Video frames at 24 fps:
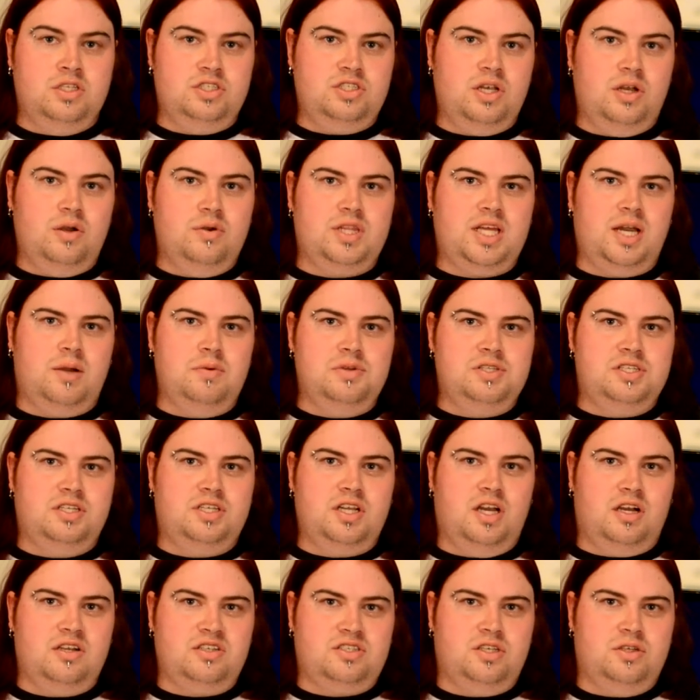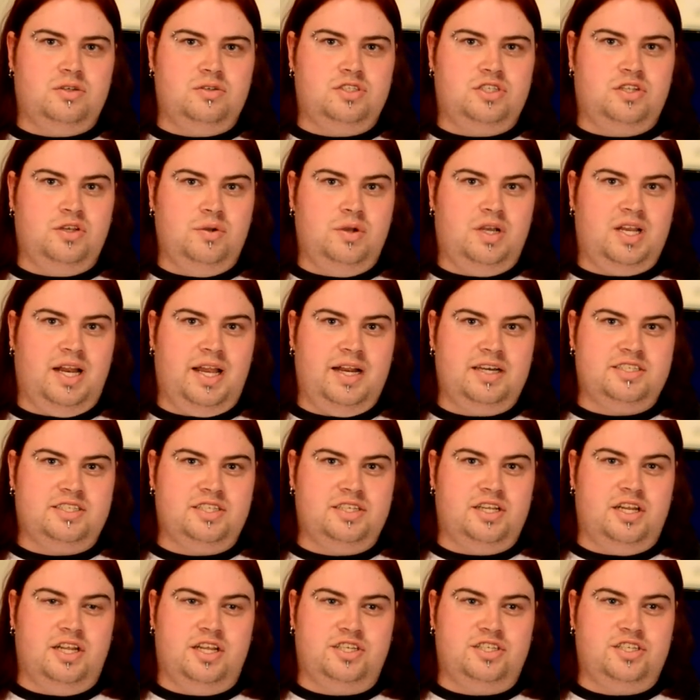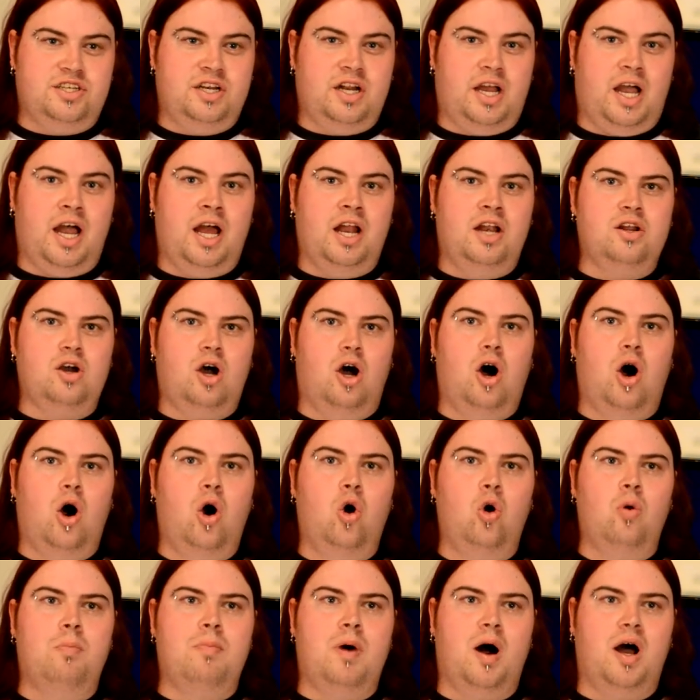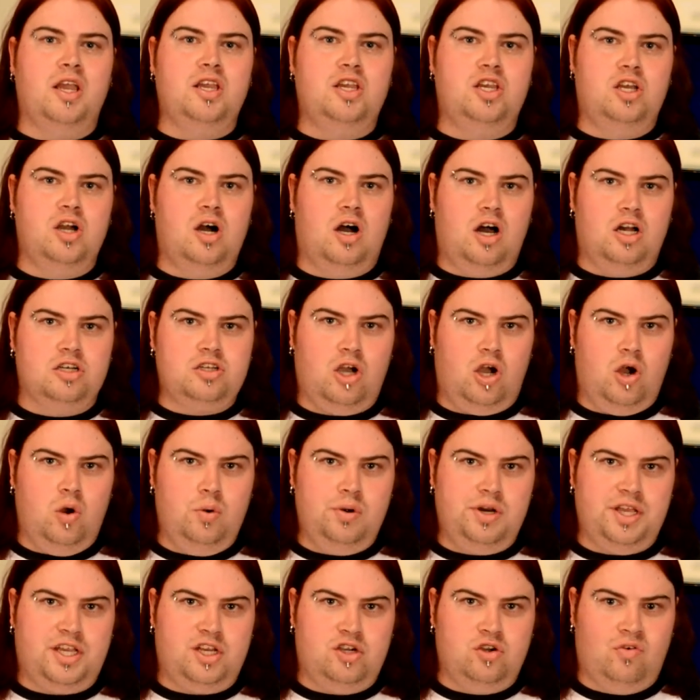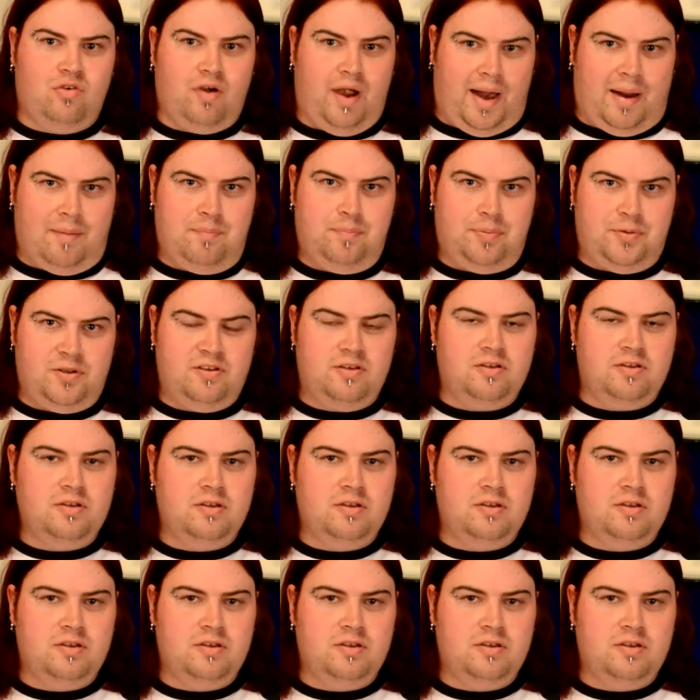So that was the Dark Souls II Collector's Edition, and oh my god, holy crap.